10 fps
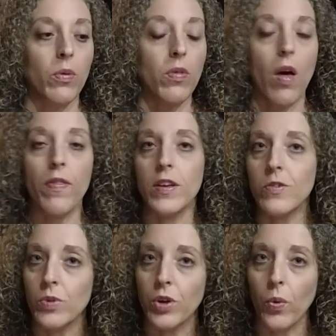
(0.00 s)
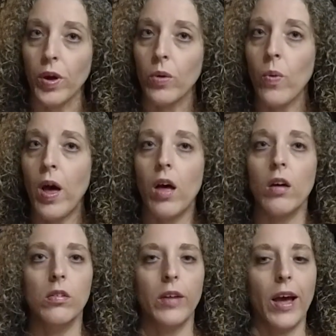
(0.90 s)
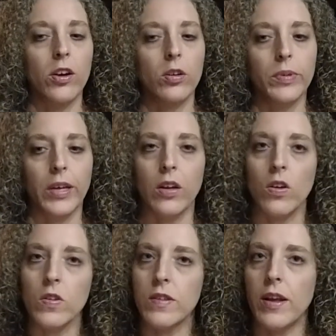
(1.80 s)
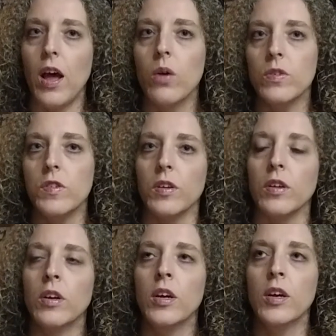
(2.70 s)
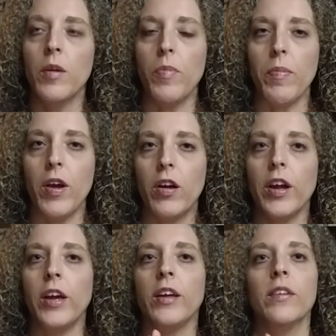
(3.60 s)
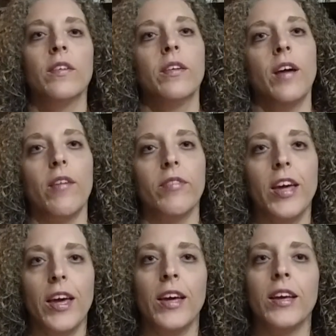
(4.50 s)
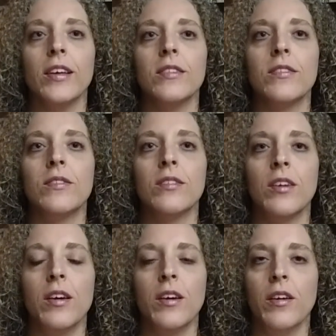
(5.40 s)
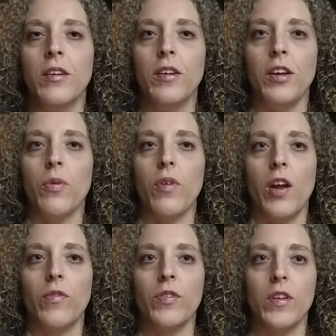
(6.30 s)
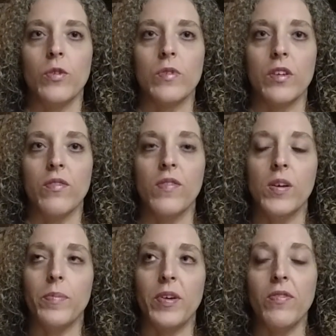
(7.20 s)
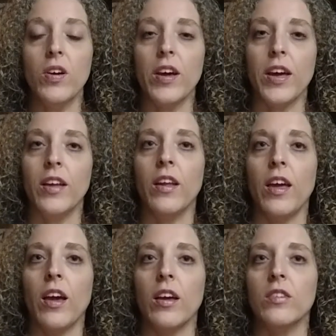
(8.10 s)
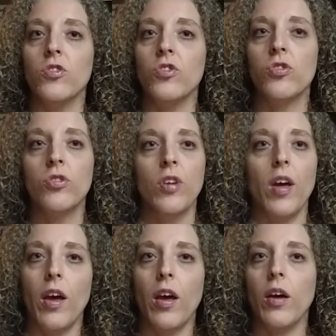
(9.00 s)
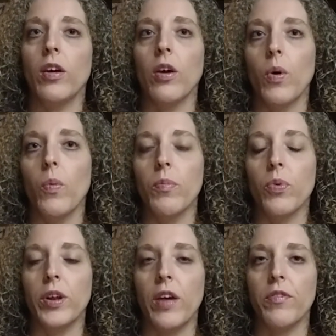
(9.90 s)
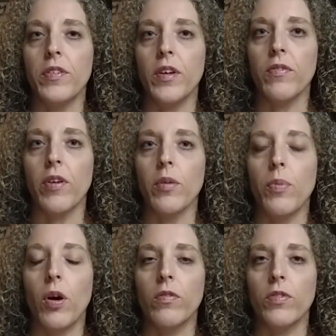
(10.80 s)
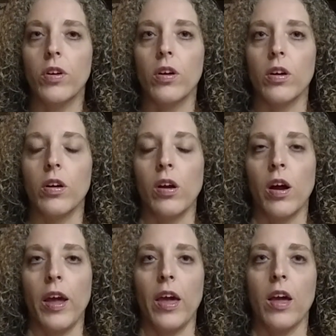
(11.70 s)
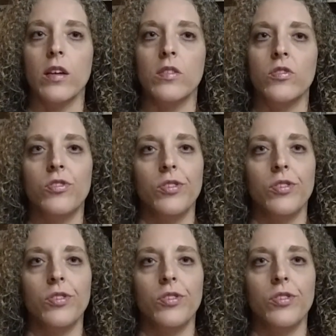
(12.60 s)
thought things were going well, had her plan all set out to be married, have kids, thought everything was going to be fine. And you know, at one point everything fell apart for her, and,